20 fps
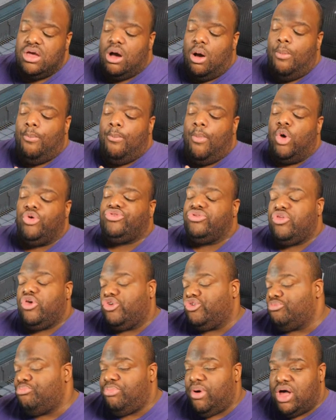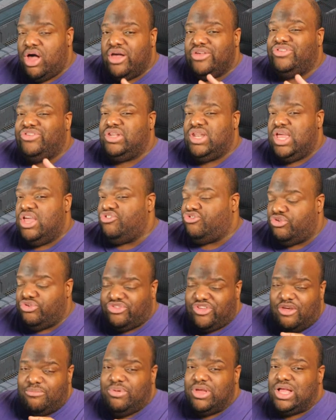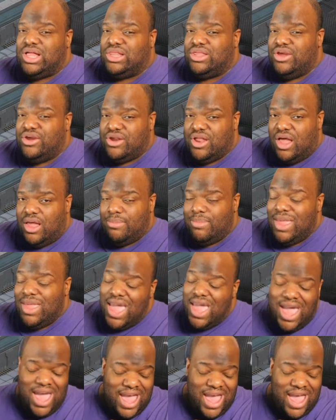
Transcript: uh, most of those bugs and issues have been cleared up.